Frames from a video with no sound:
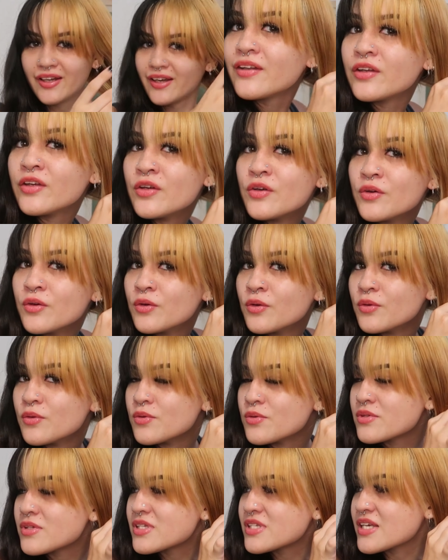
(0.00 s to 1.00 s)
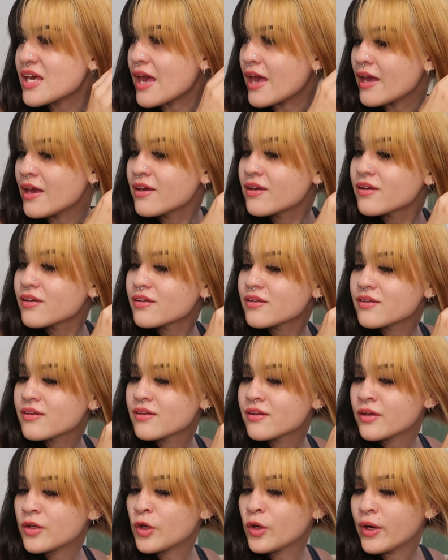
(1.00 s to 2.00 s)
You take
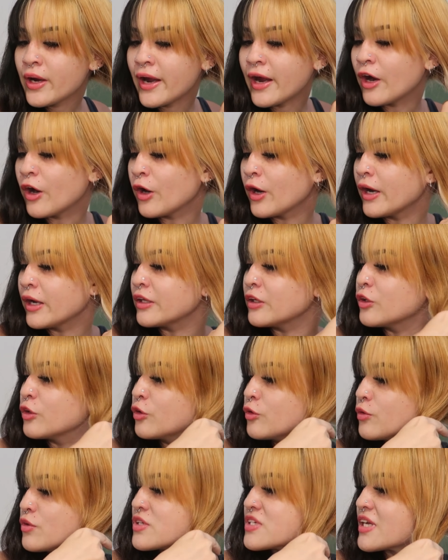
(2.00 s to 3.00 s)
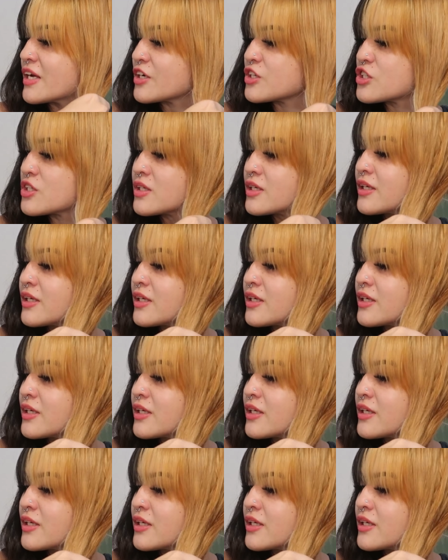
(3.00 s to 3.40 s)
your hair and you section